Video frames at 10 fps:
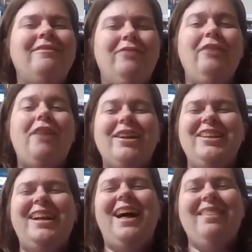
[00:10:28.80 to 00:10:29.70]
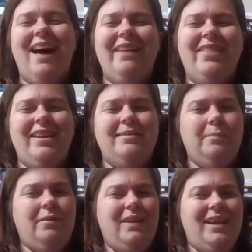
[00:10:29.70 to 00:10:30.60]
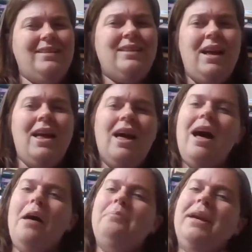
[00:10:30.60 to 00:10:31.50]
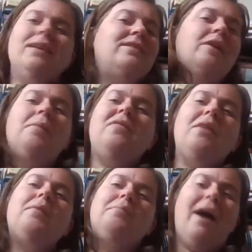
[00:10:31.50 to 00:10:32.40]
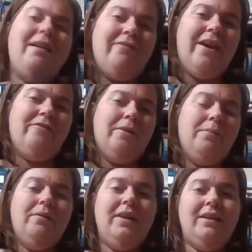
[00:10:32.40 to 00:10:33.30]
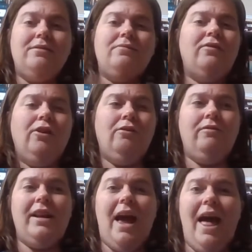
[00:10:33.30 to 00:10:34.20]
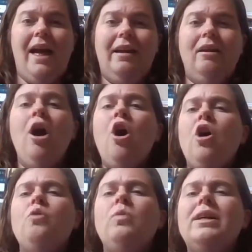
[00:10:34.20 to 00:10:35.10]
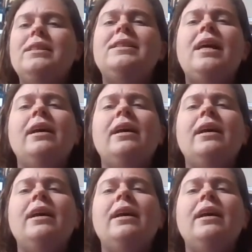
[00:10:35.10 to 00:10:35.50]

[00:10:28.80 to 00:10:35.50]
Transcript: rewatching a lot of these movies um, because some of them are my favorite movies for when I was